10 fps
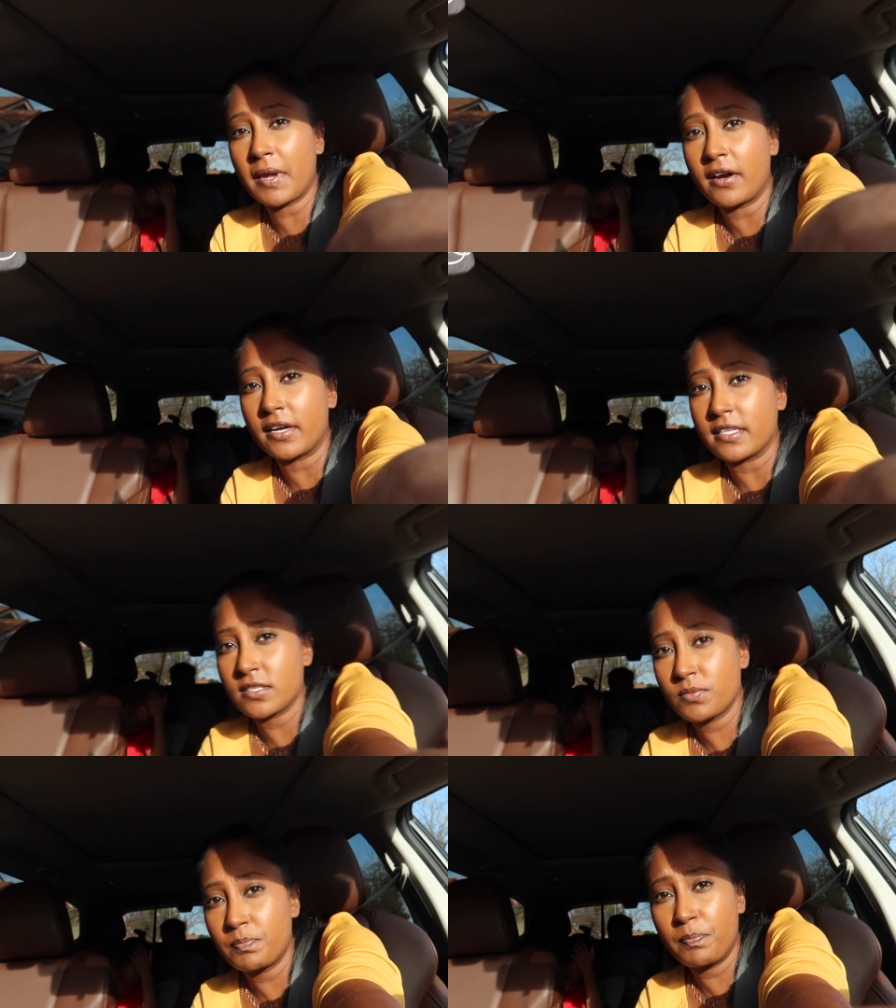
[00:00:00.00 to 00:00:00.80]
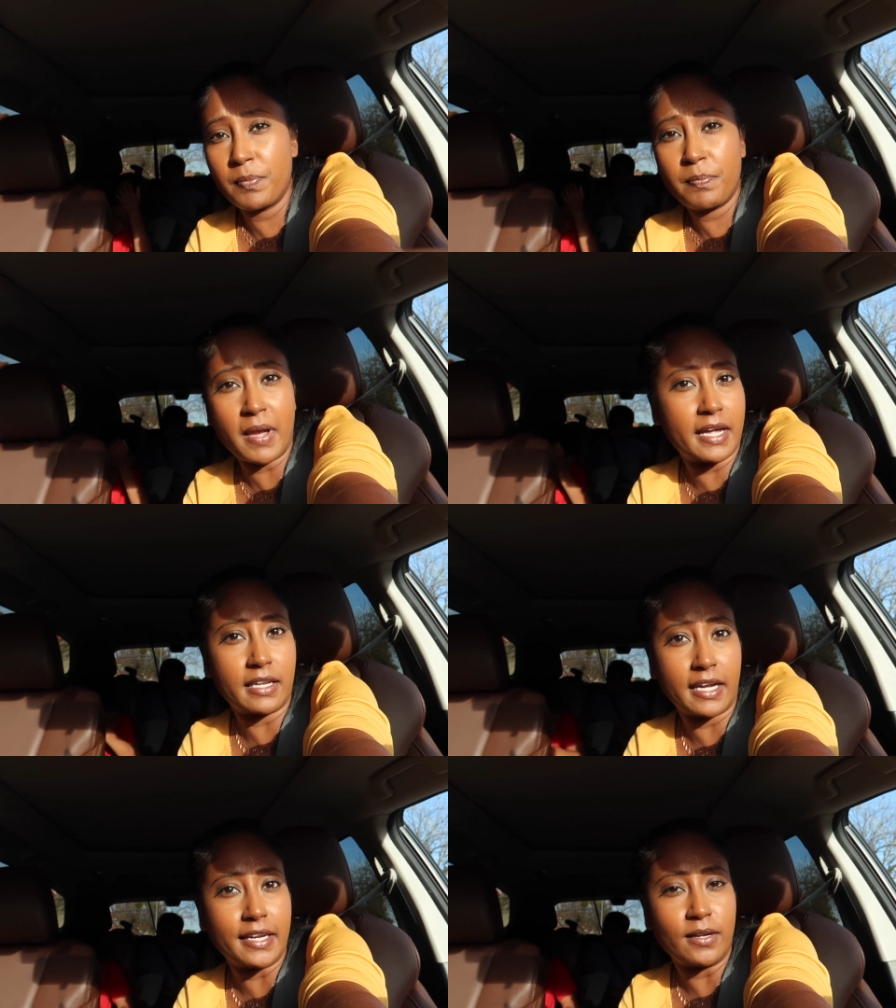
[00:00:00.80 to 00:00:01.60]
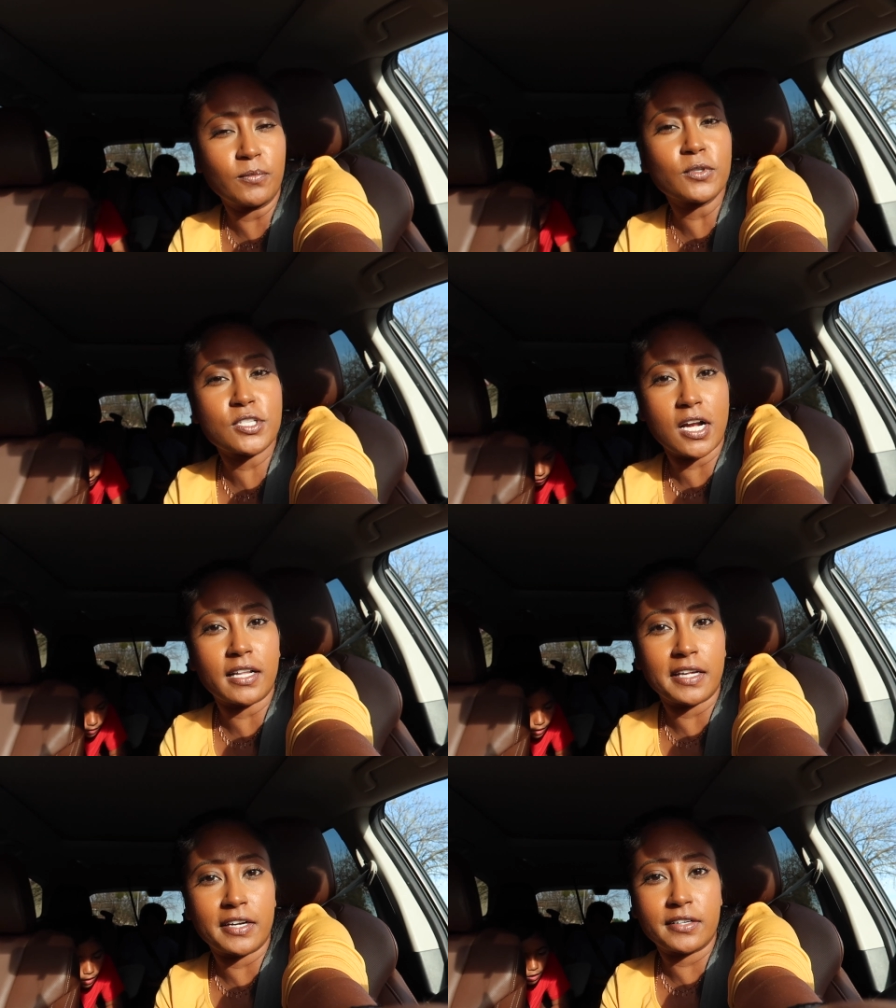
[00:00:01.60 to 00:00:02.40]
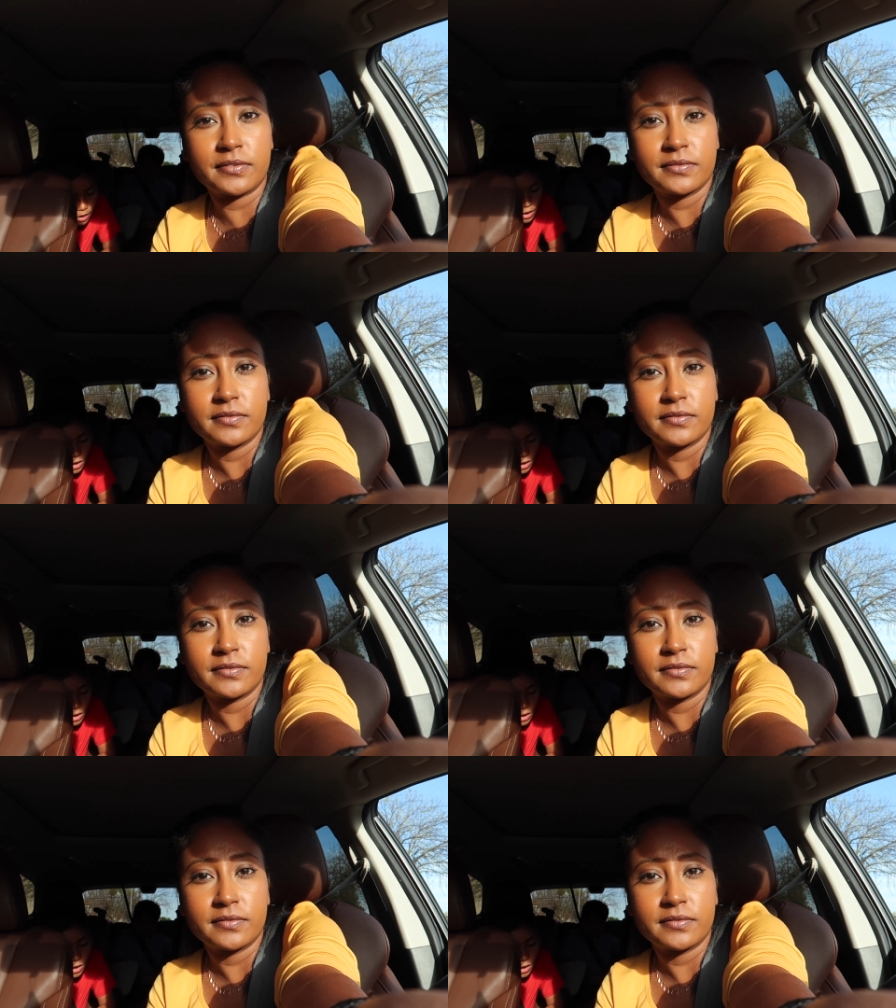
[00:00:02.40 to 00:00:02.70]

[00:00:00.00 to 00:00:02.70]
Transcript: a parent? Bad lighting. We'll talk later.